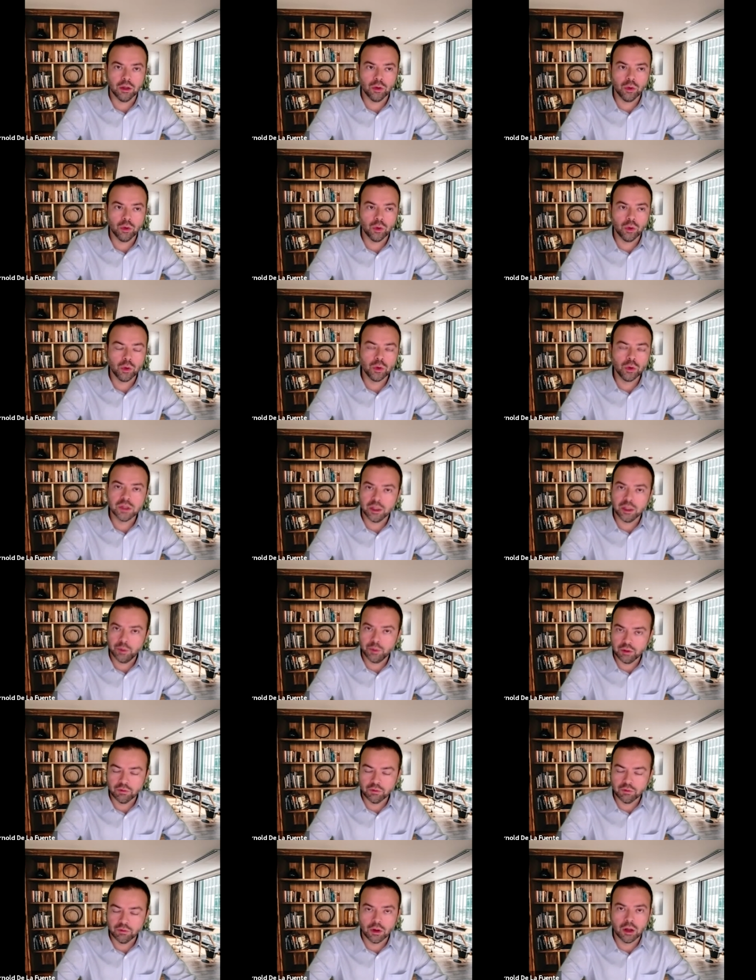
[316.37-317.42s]
who's going to be
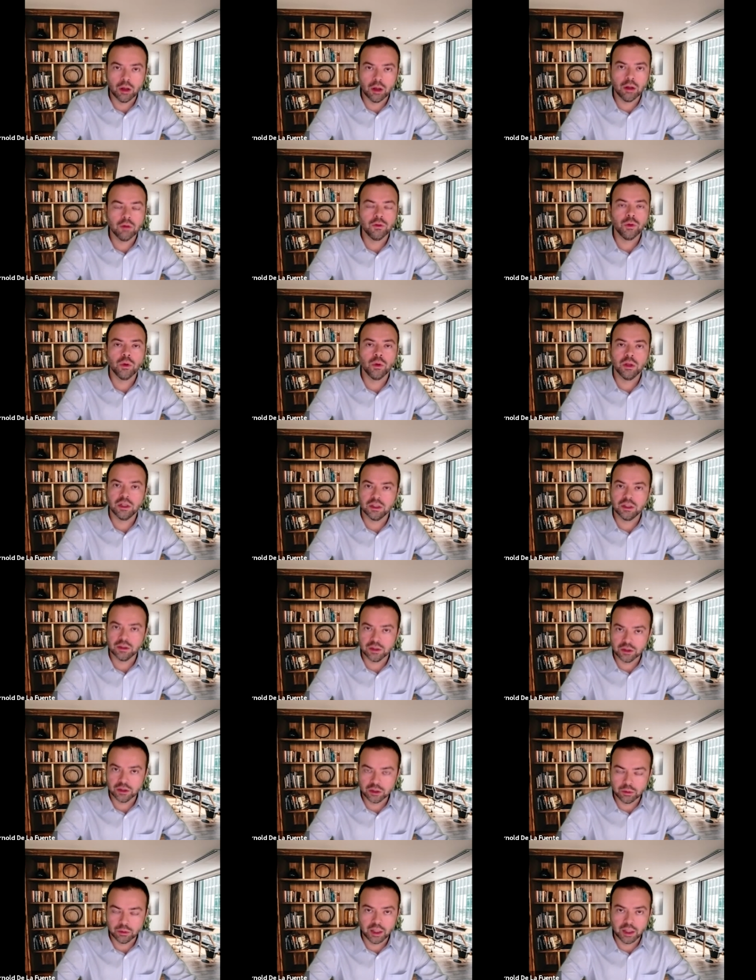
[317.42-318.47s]
involved, who are the
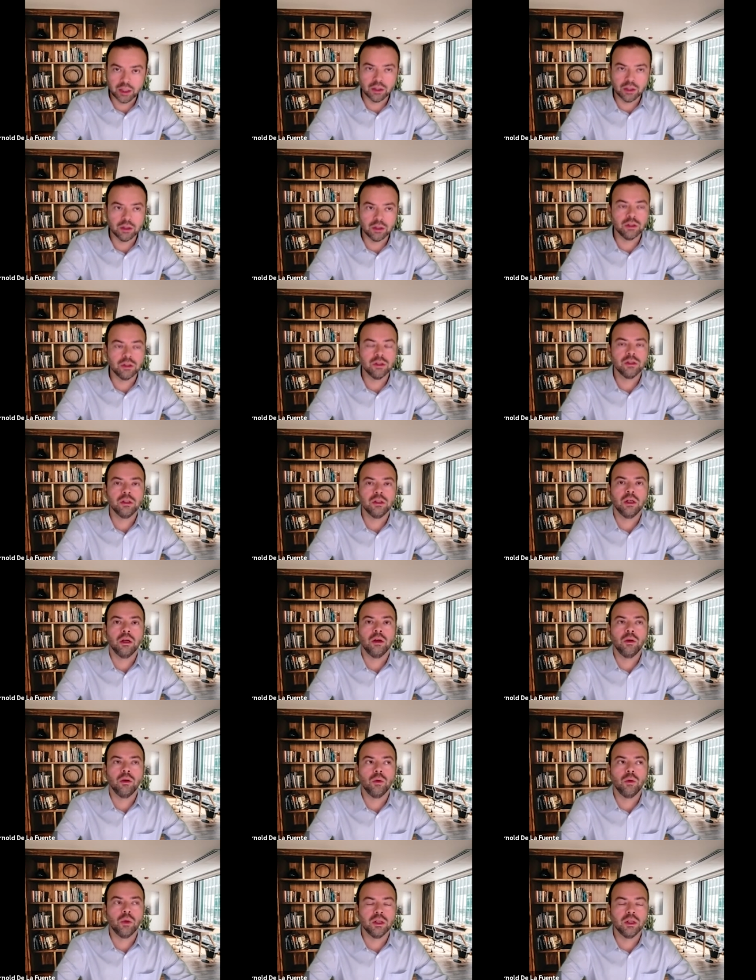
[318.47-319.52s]
decision makers, uh,
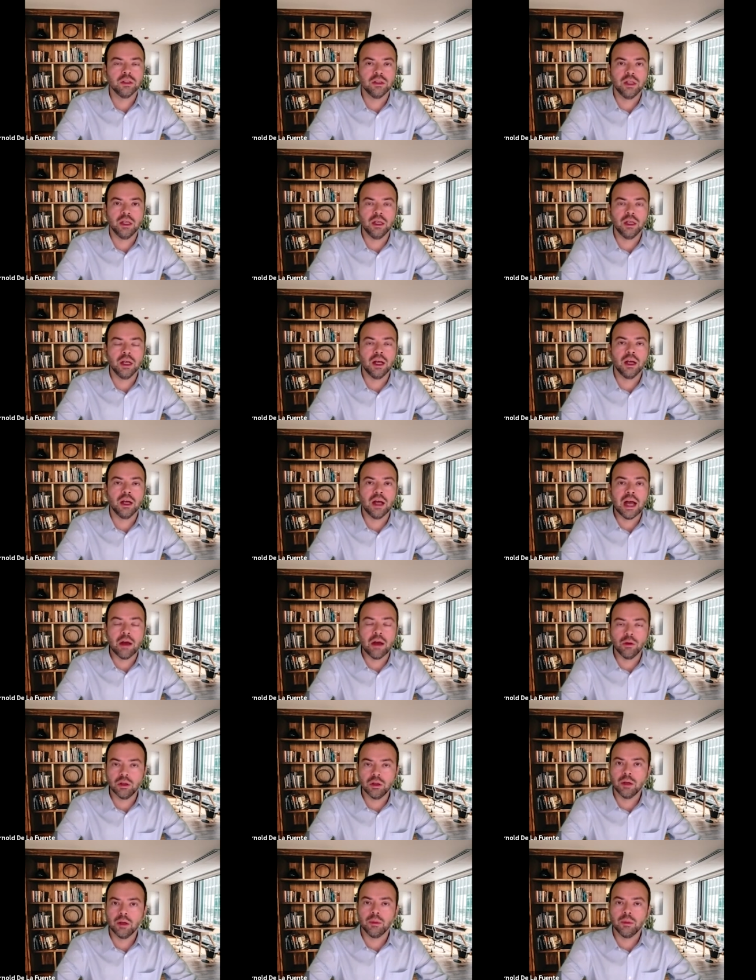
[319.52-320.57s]
what is the uh,
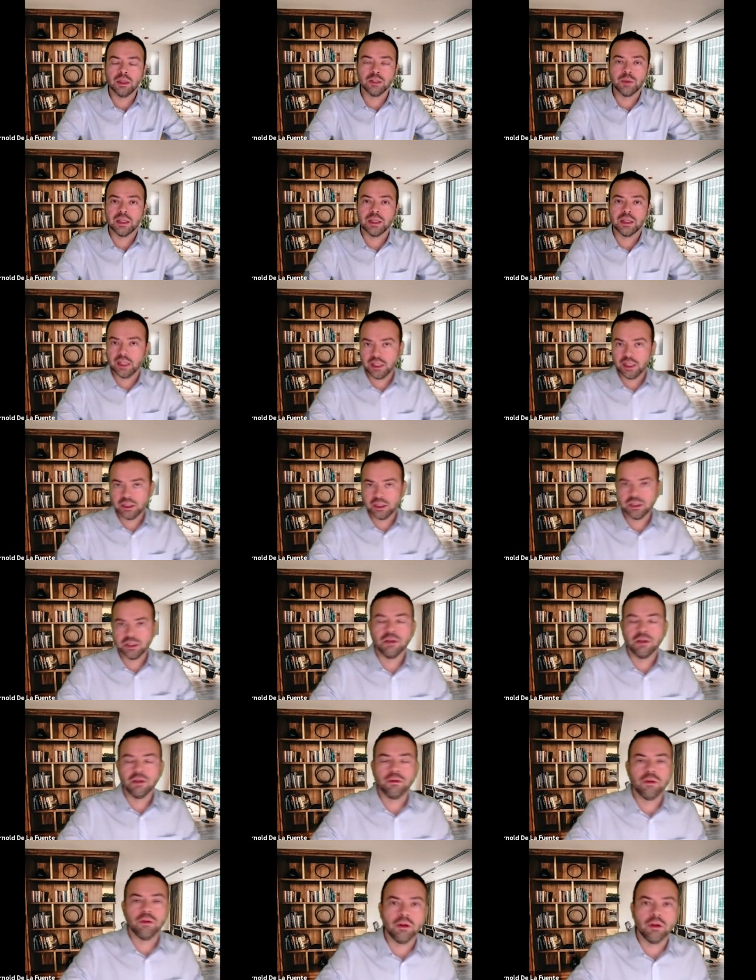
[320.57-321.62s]
outcome expectation of,
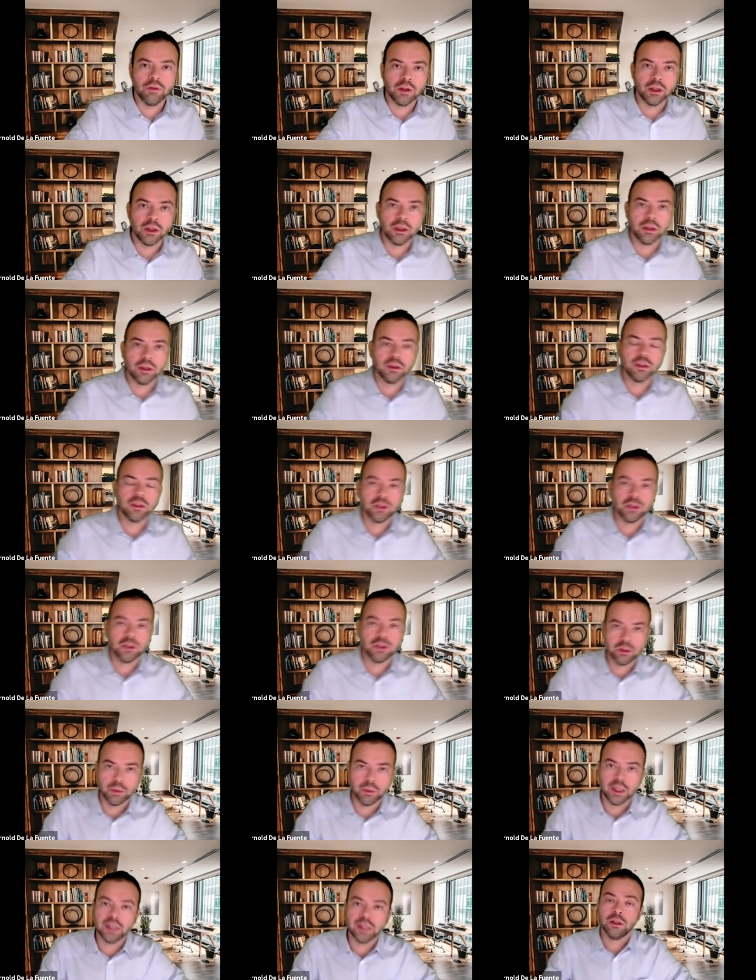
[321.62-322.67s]
of the decision
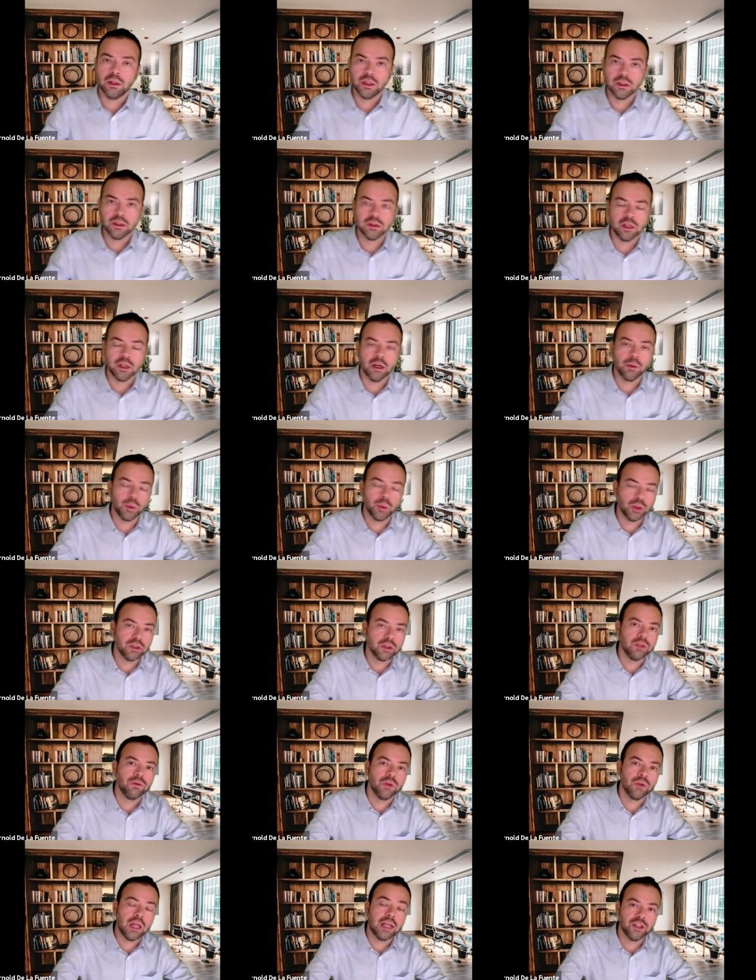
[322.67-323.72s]
makers, the leaders that are pushing
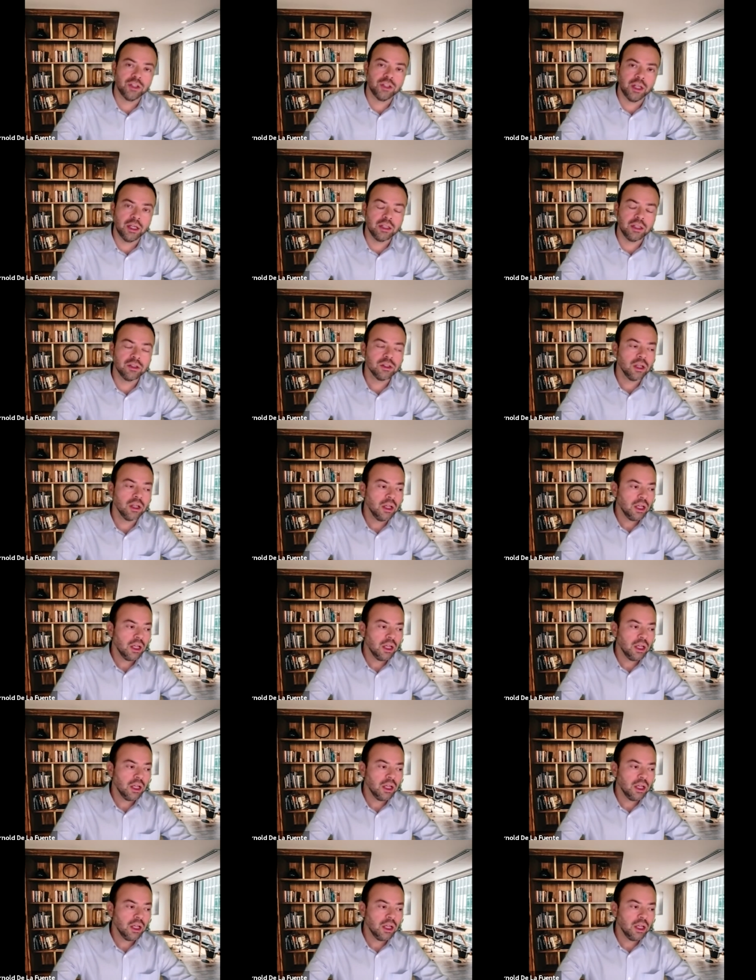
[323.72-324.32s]
for that change.